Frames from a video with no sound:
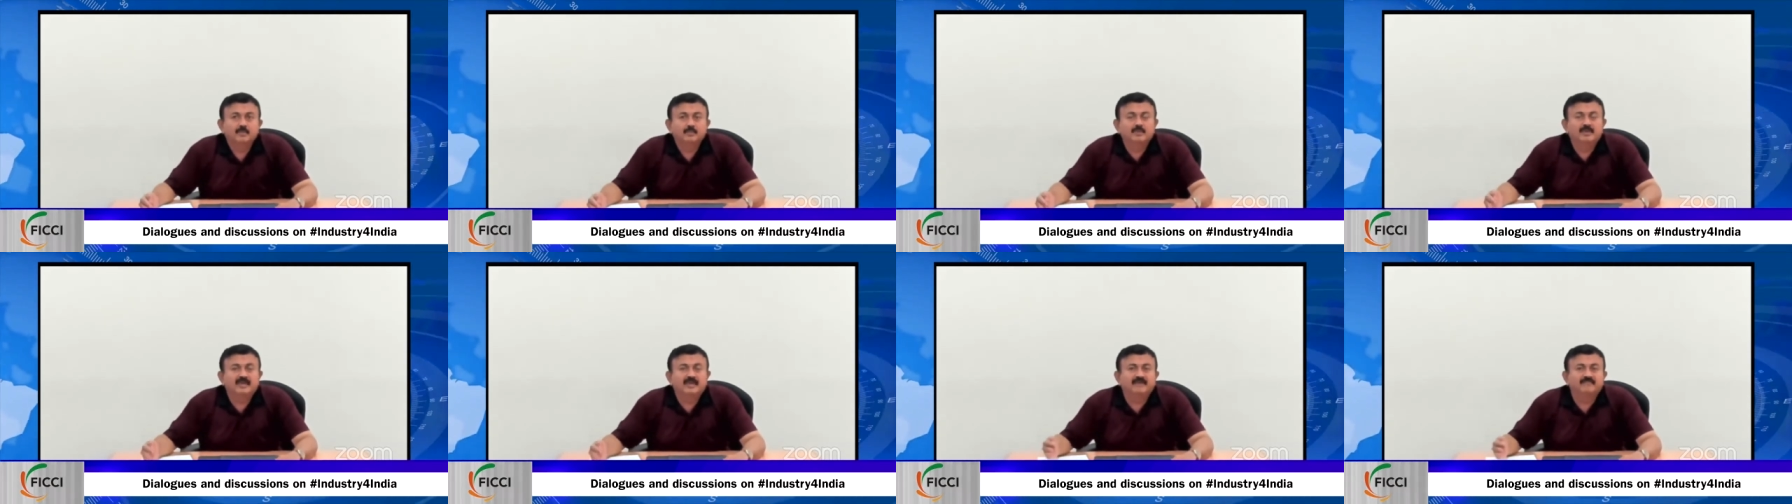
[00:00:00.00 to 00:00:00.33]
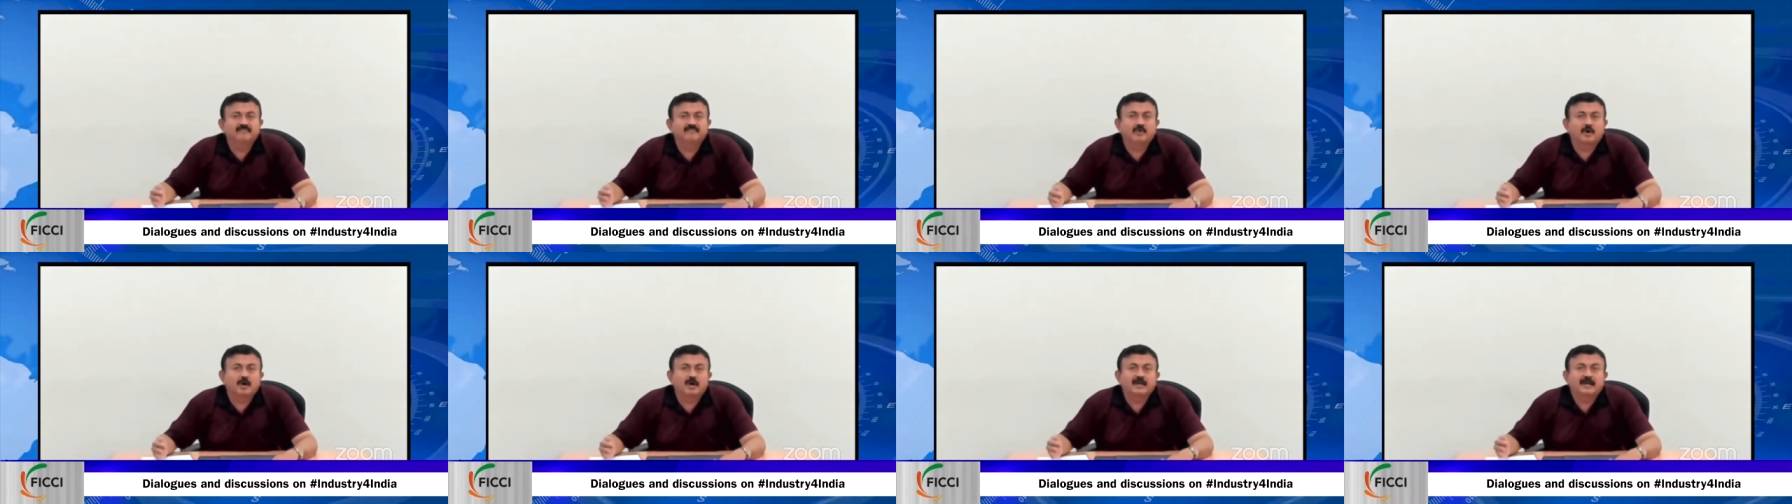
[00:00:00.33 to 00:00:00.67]
we
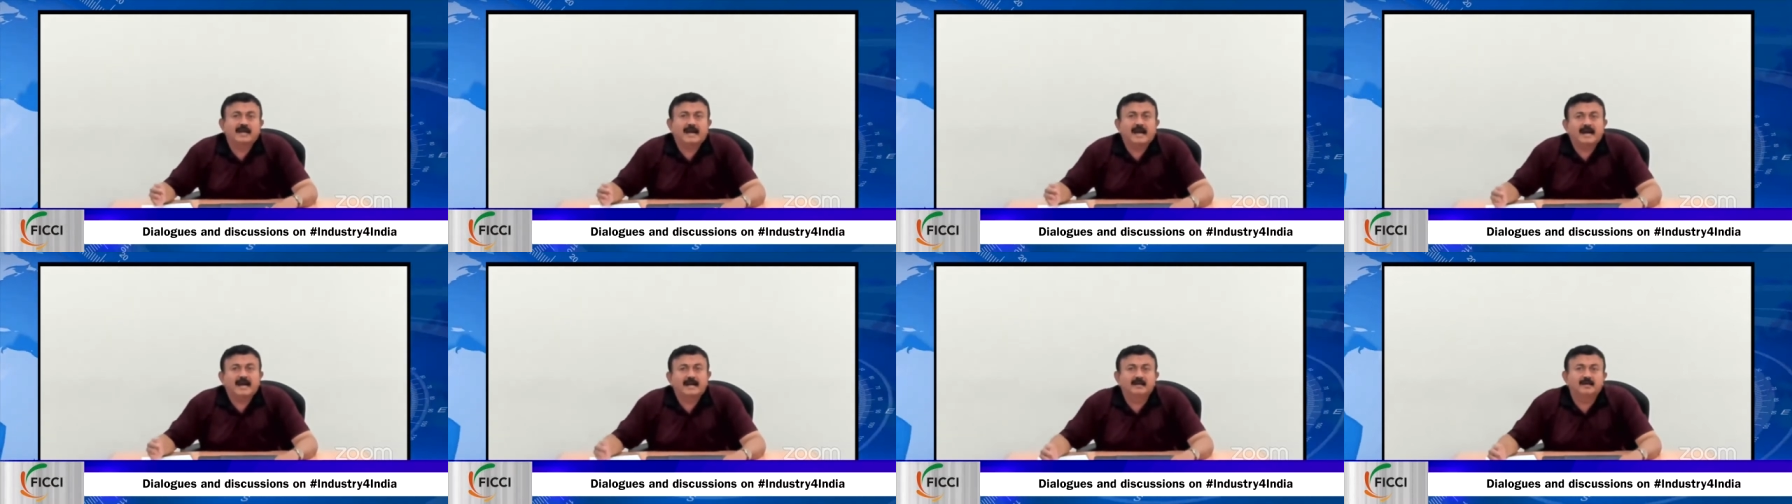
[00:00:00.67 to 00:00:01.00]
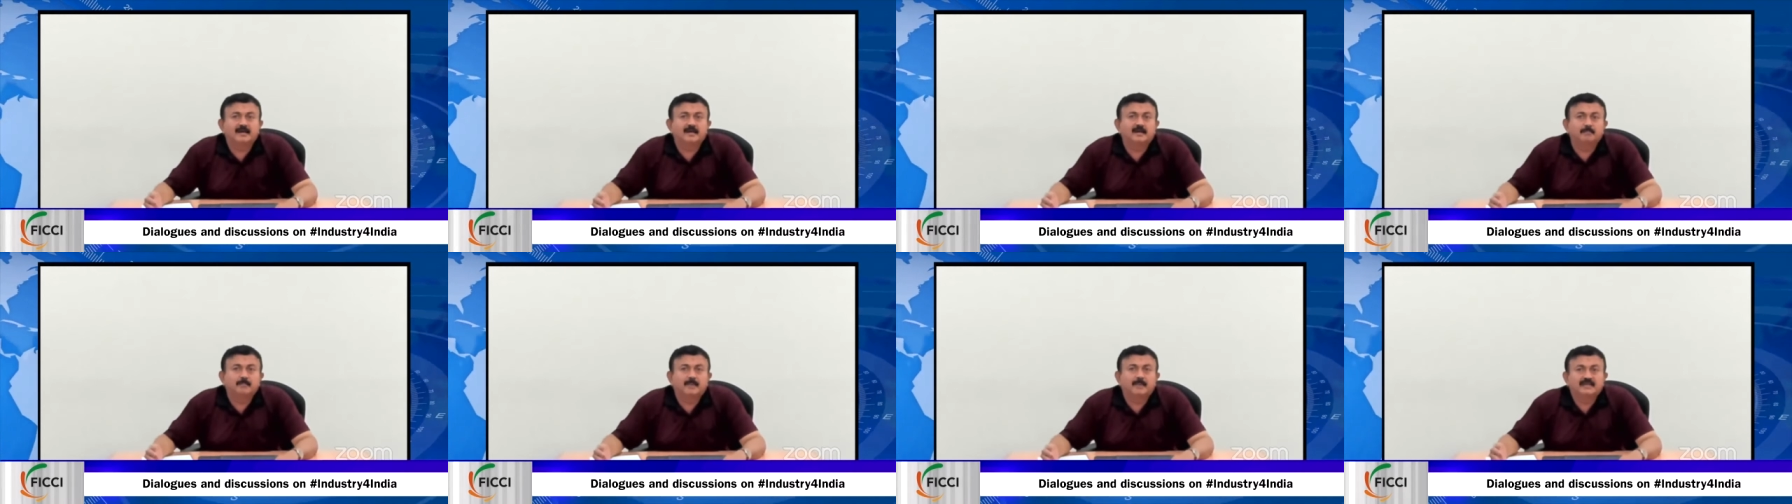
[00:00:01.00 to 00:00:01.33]
have not
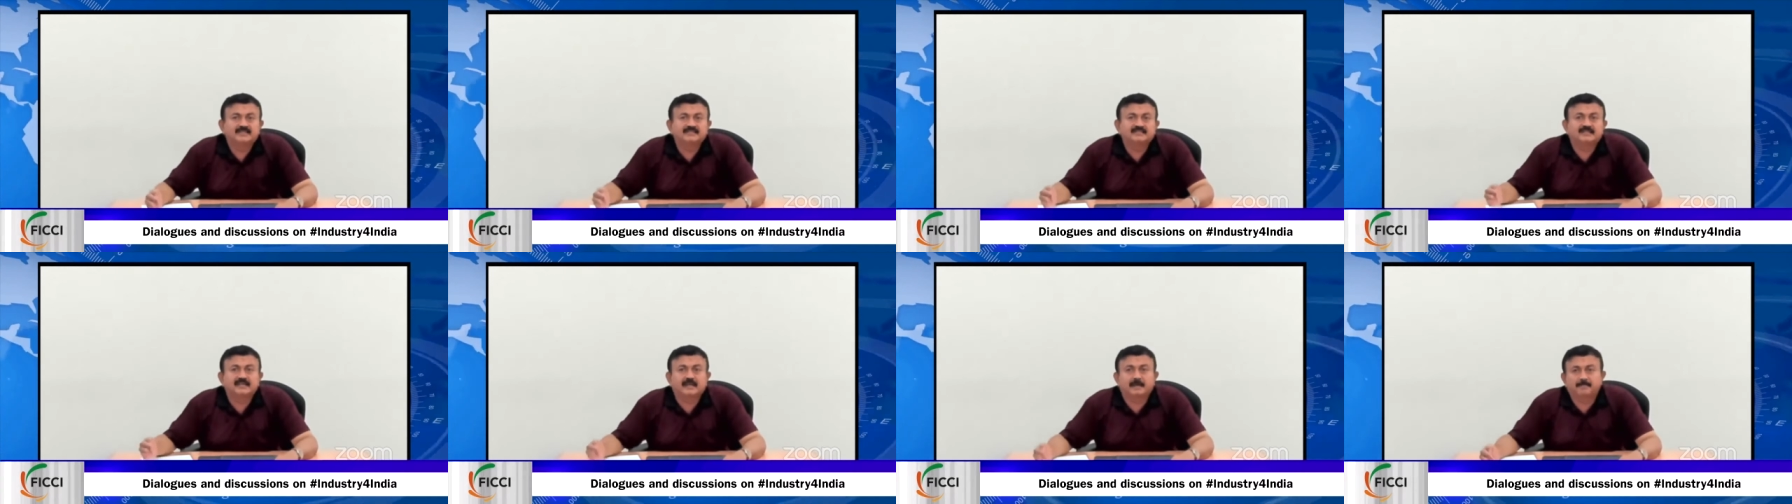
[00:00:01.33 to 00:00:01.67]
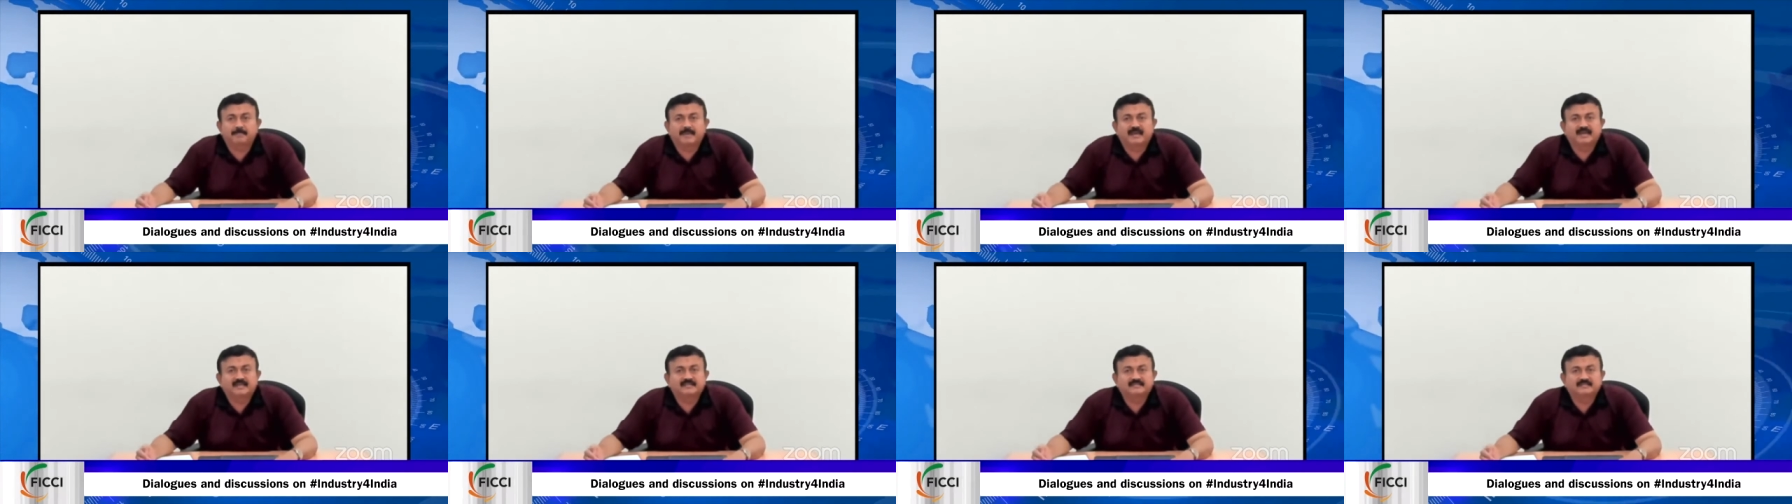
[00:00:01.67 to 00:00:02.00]
added much
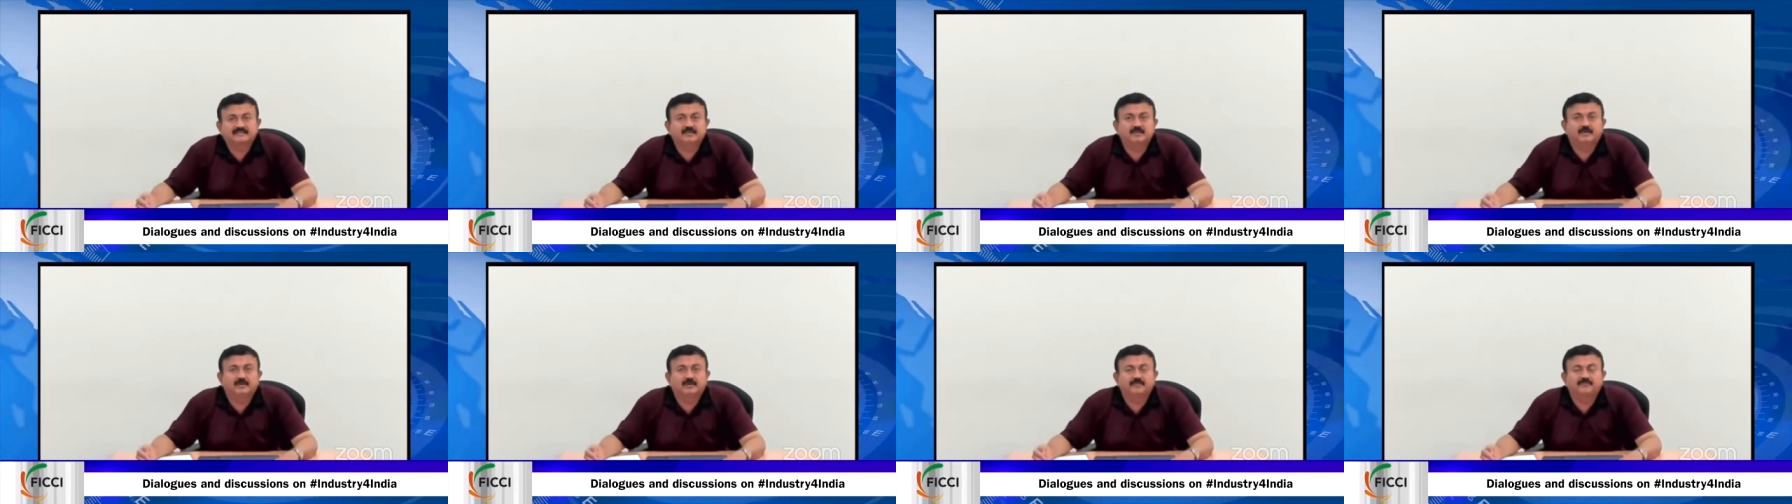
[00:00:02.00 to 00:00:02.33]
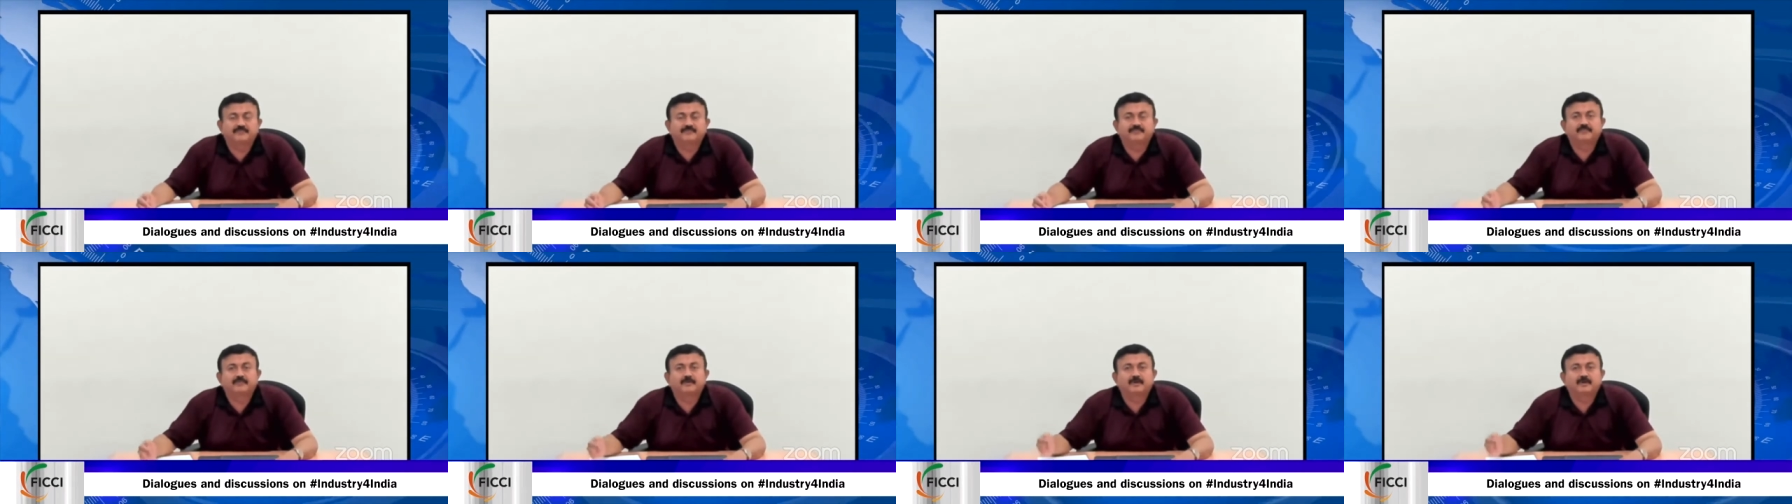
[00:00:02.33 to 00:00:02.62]
capacity of,